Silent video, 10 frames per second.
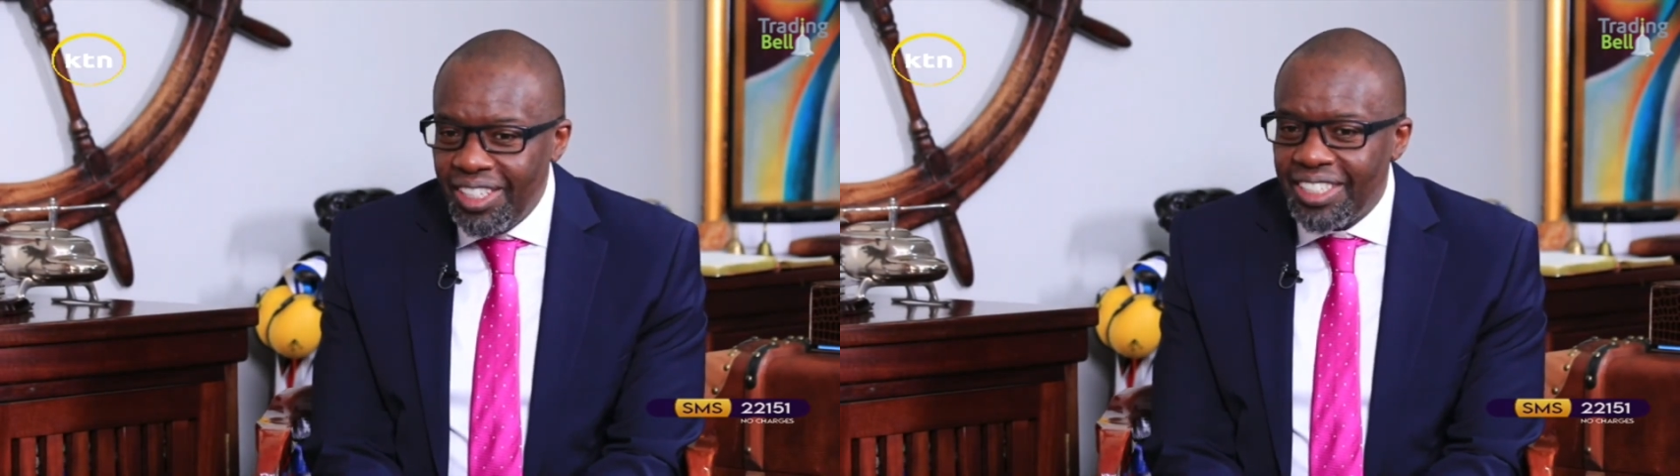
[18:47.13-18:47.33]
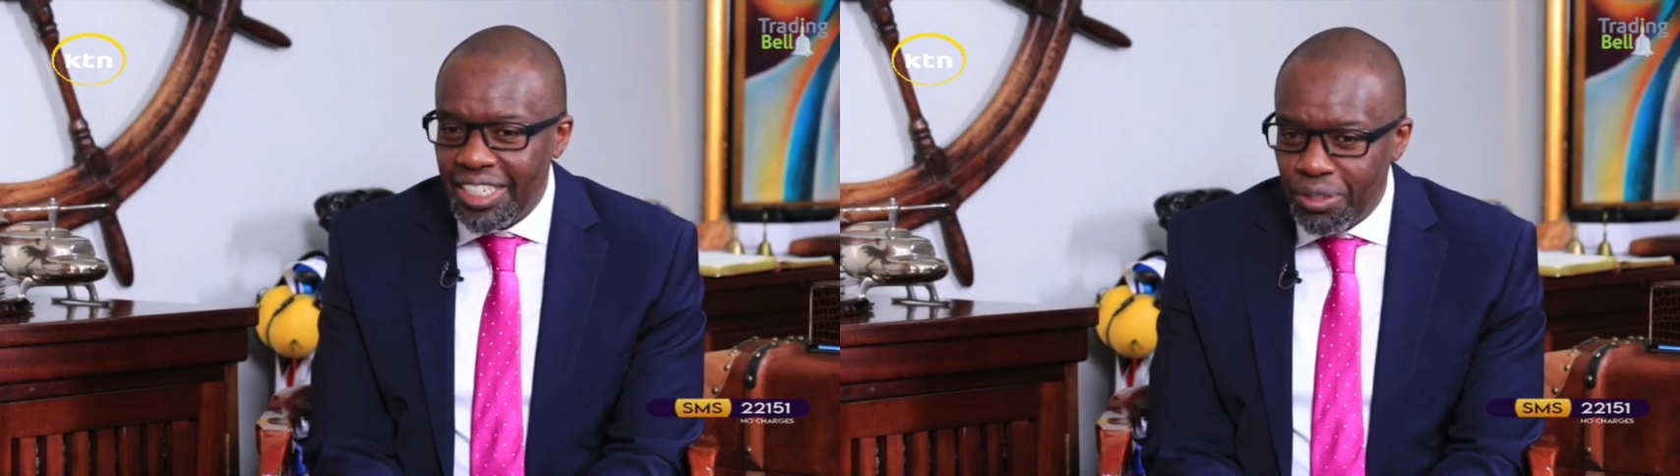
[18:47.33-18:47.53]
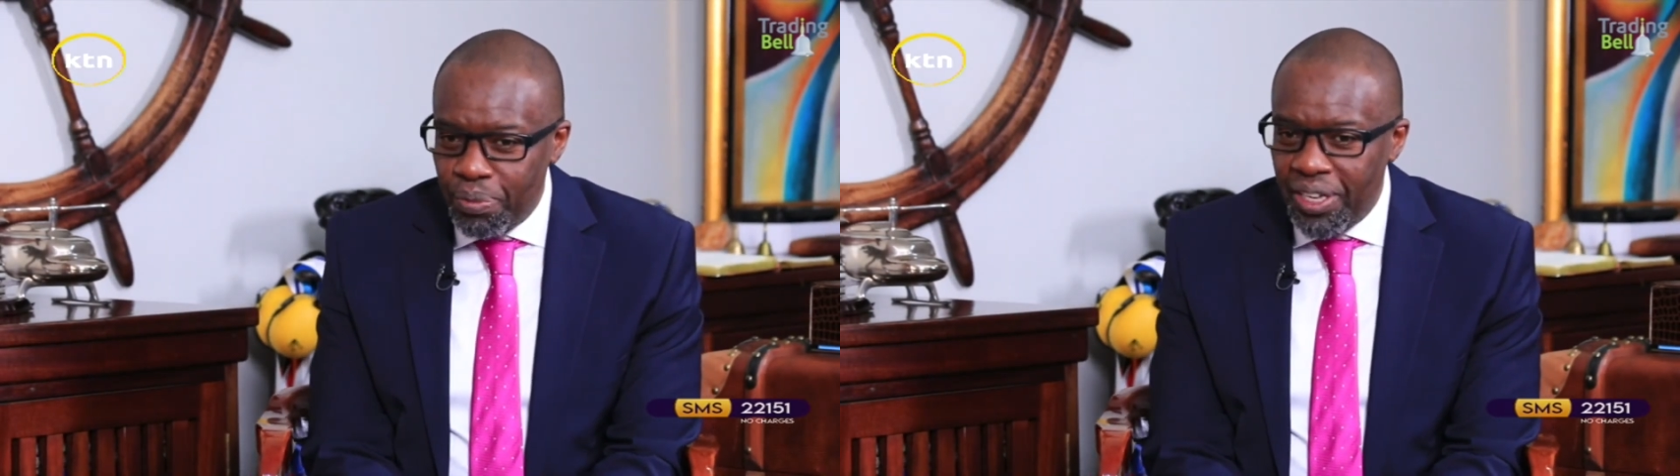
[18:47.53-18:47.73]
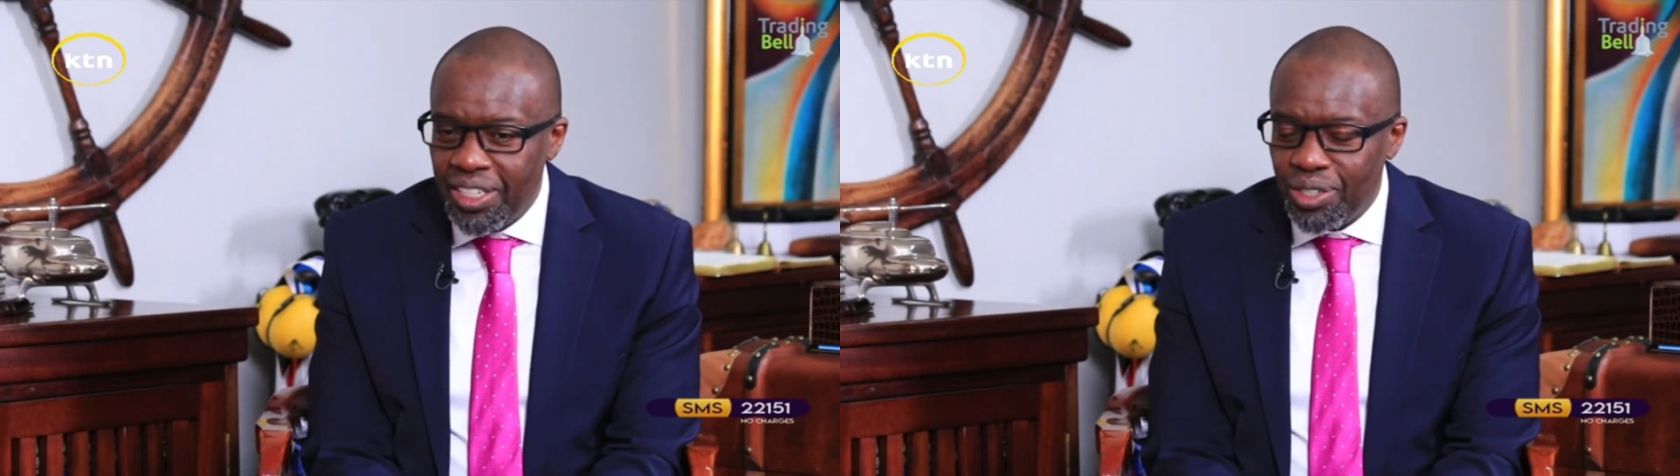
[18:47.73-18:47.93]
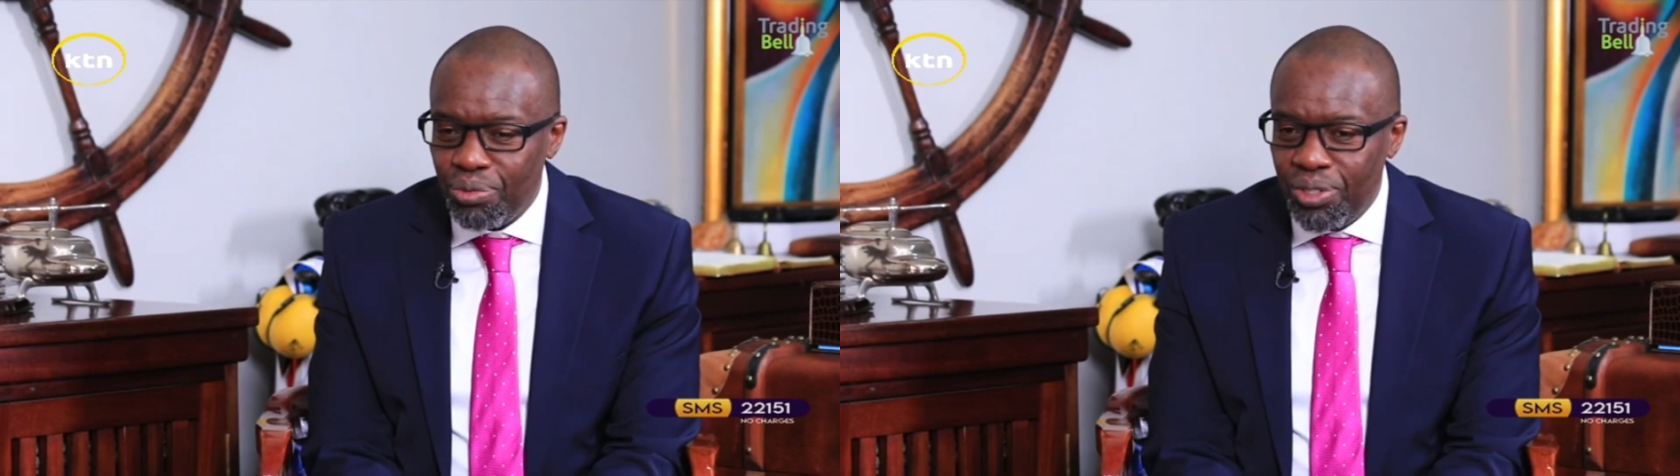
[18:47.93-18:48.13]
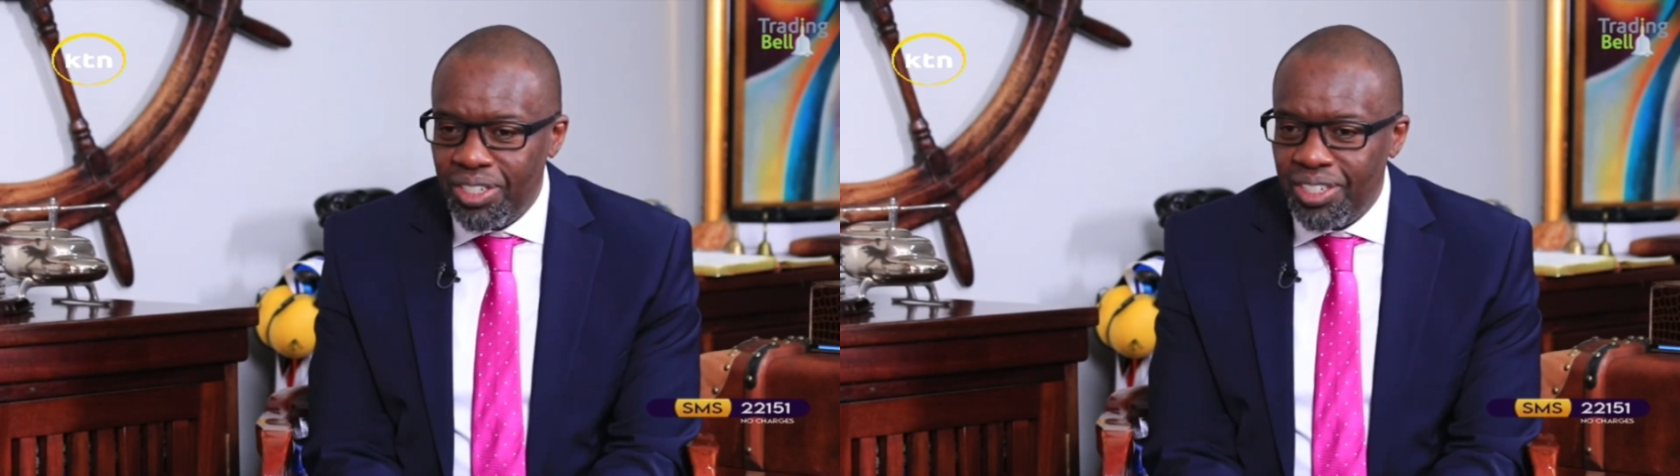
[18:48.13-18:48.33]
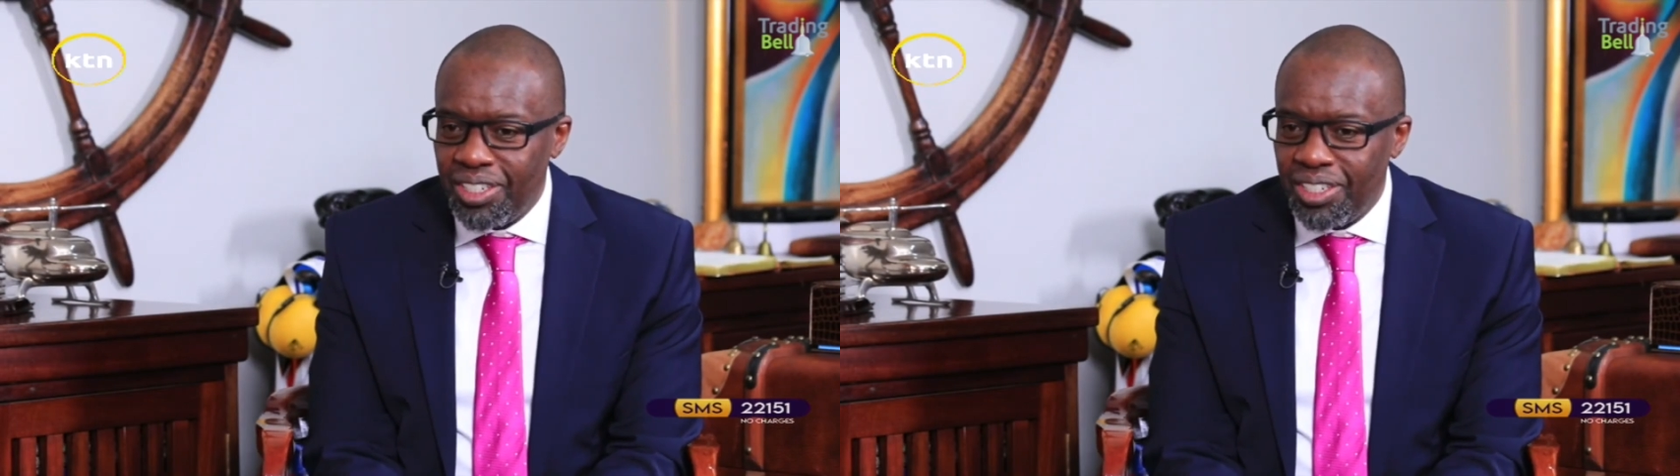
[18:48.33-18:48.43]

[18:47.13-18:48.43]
it's a space which